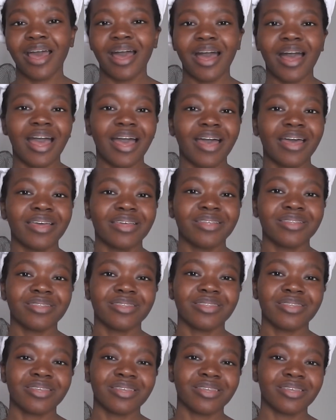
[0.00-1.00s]

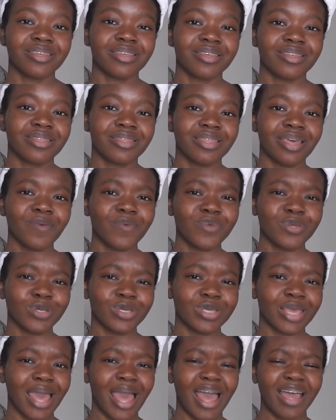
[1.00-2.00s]
And they would
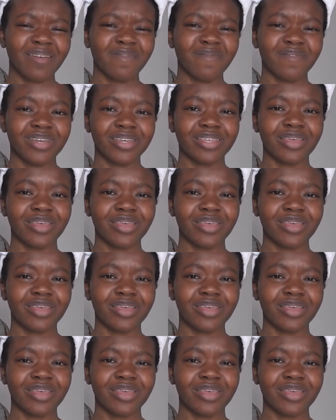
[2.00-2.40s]
just get angry.